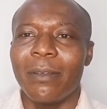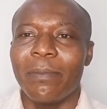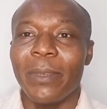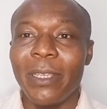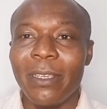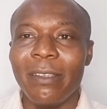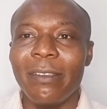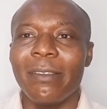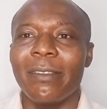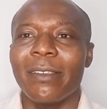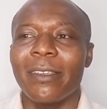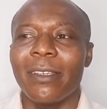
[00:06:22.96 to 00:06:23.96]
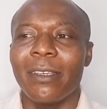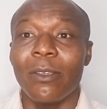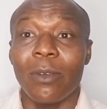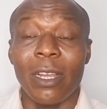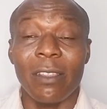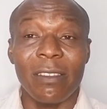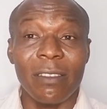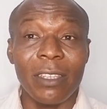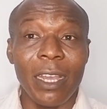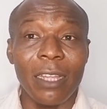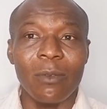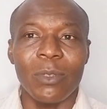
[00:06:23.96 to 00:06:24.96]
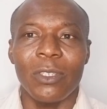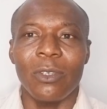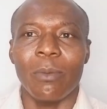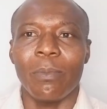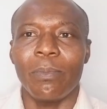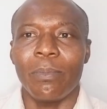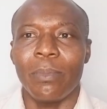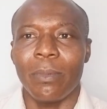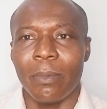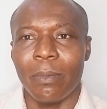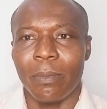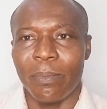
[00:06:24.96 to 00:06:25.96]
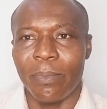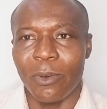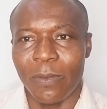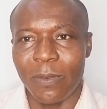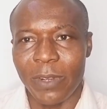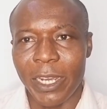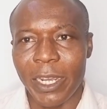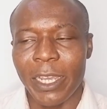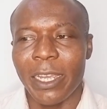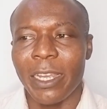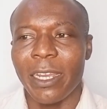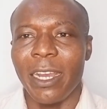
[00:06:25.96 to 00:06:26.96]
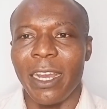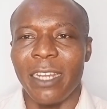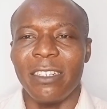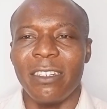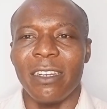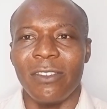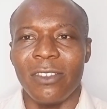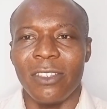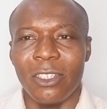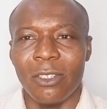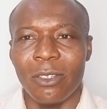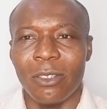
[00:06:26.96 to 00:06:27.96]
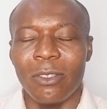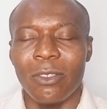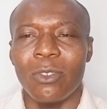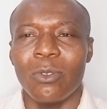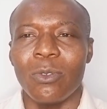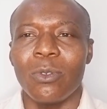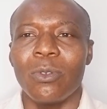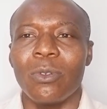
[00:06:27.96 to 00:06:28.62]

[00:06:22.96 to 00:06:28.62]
please, you can start with your profile and transition to